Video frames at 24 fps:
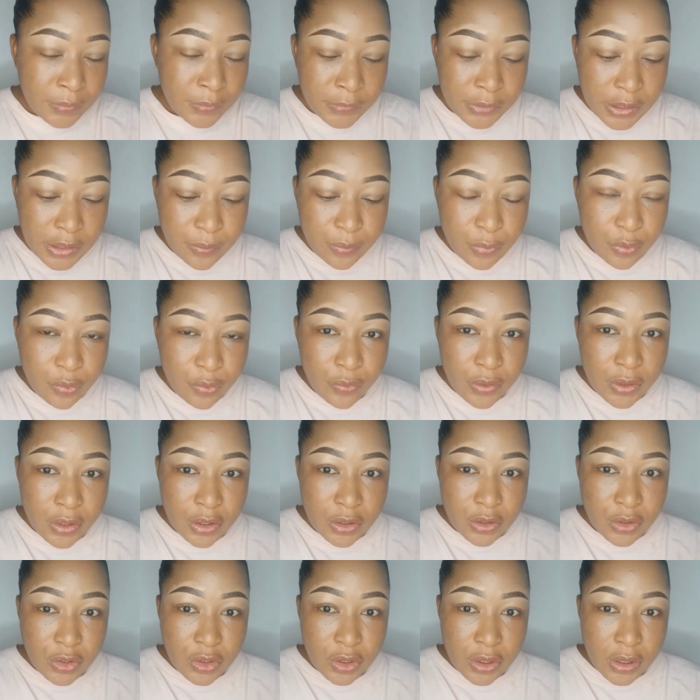I'm doing
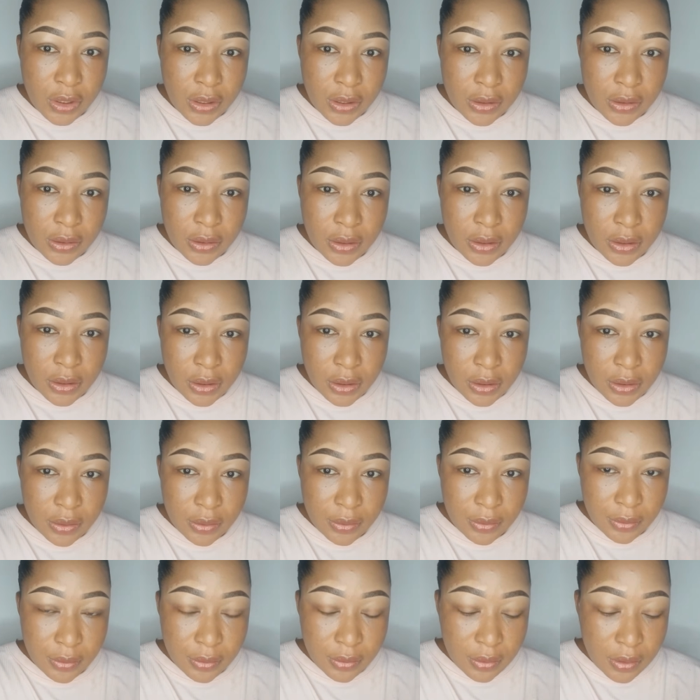it gently.
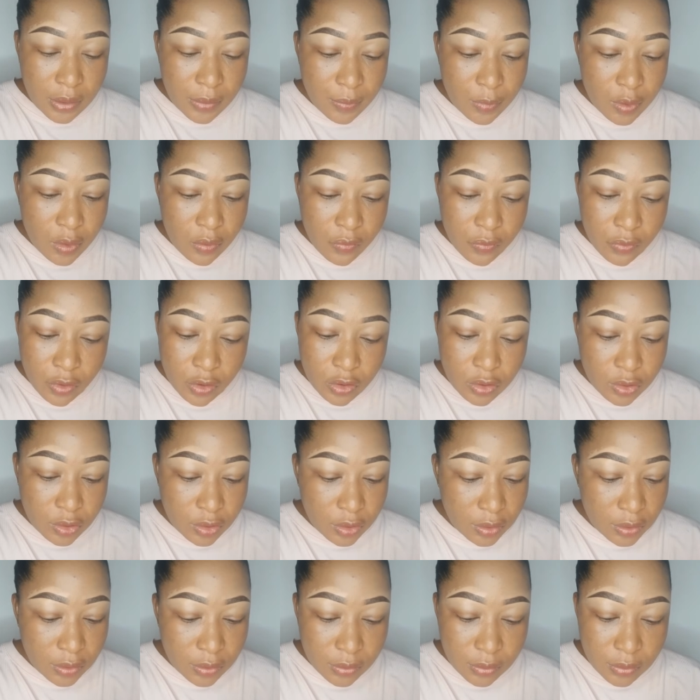I'm not
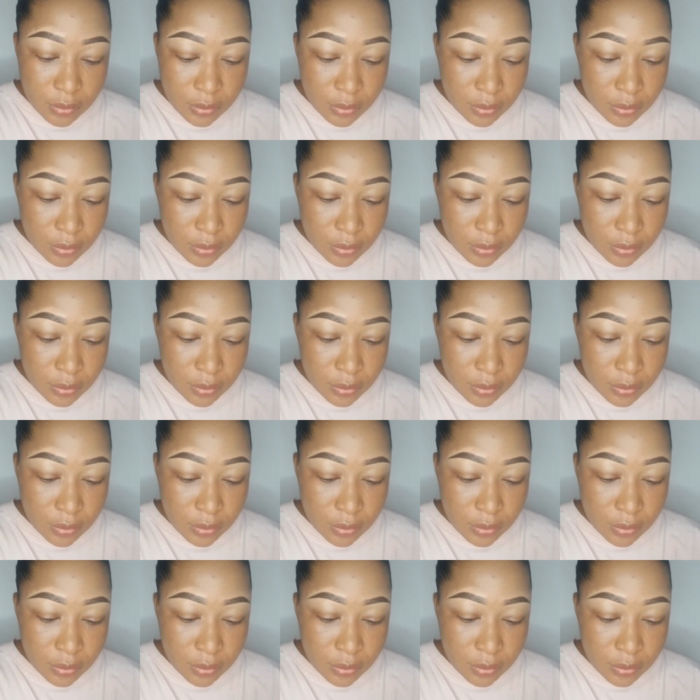rushing.